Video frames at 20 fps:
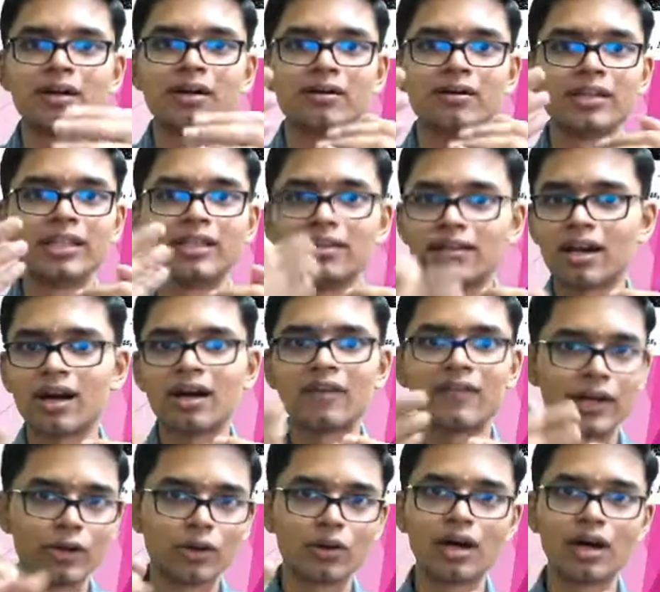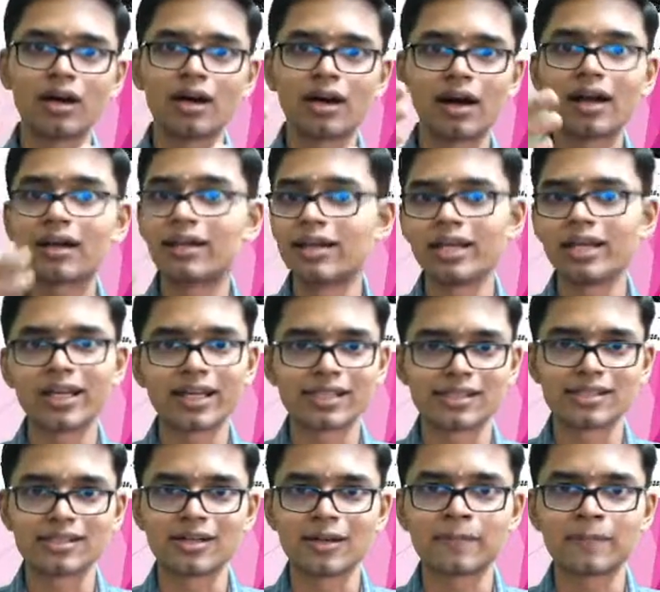Indra, Varuna, Agni,
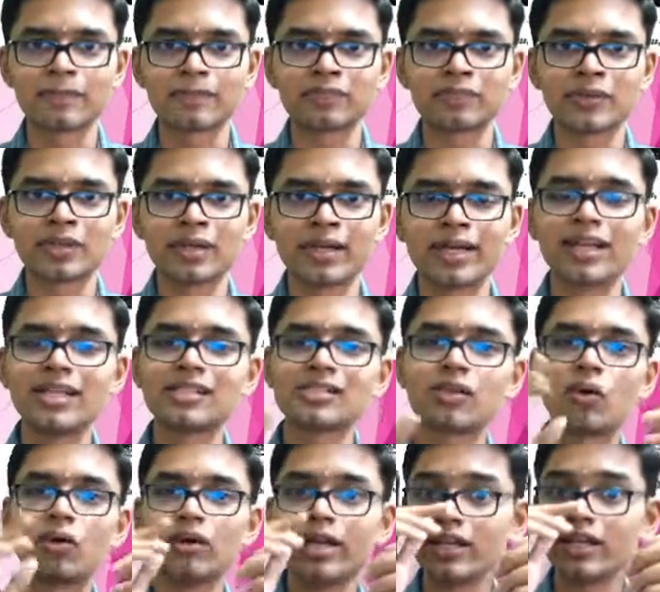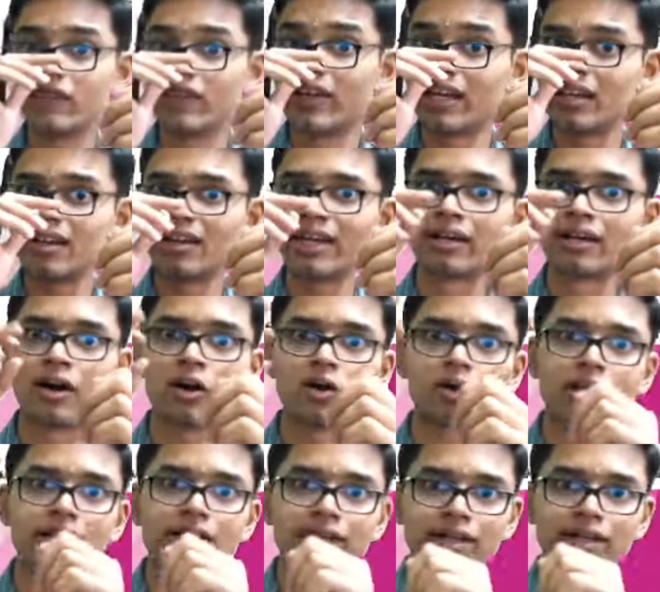etc. It is only very late,
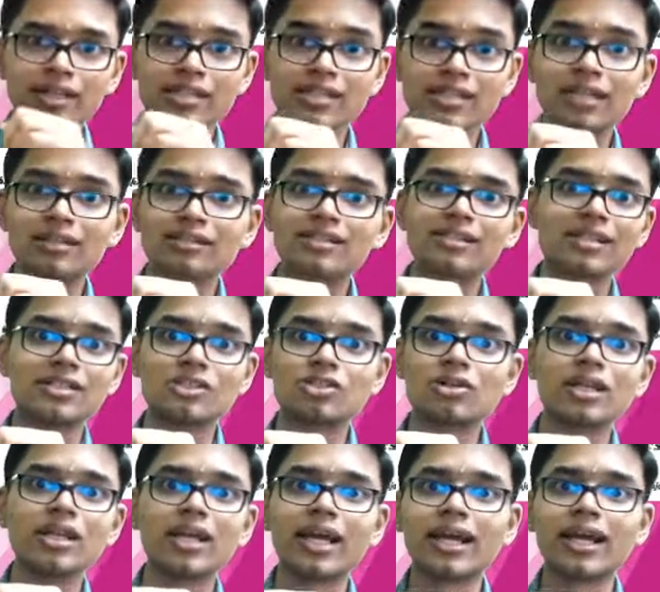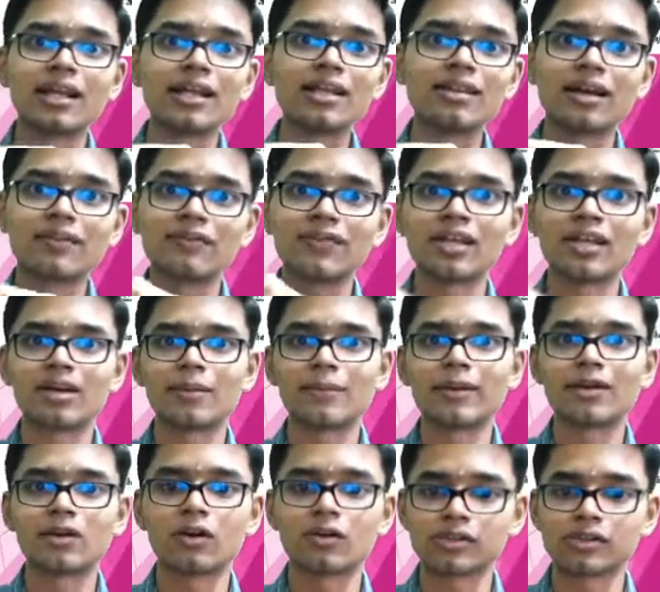only in the 6th century AD that we come
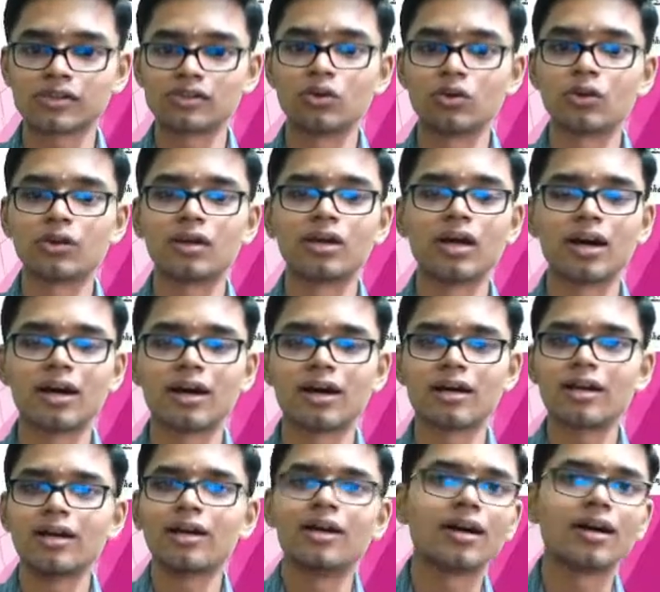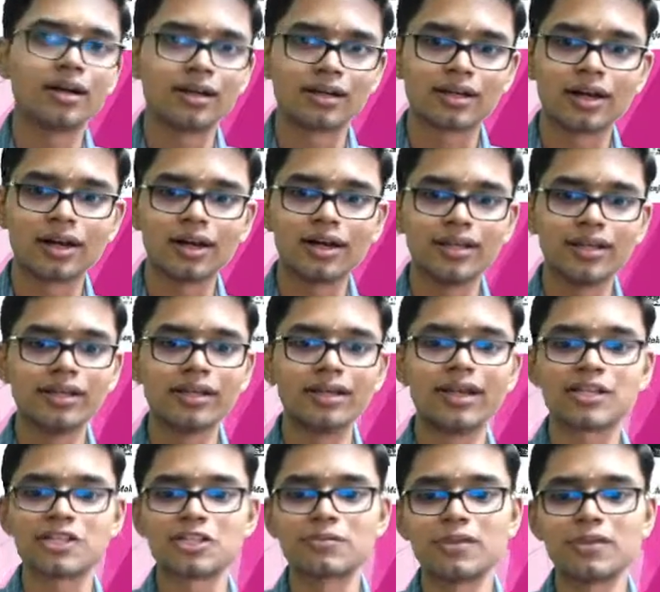across Durga, Kali,
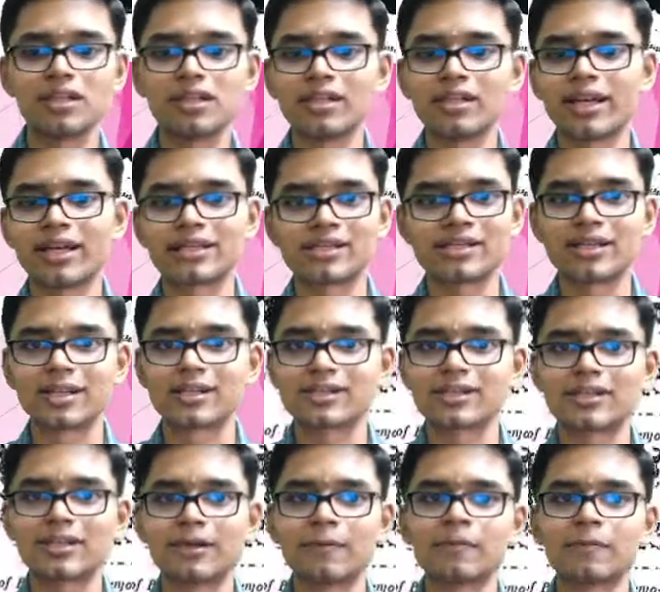Lakshmi, etc., etc.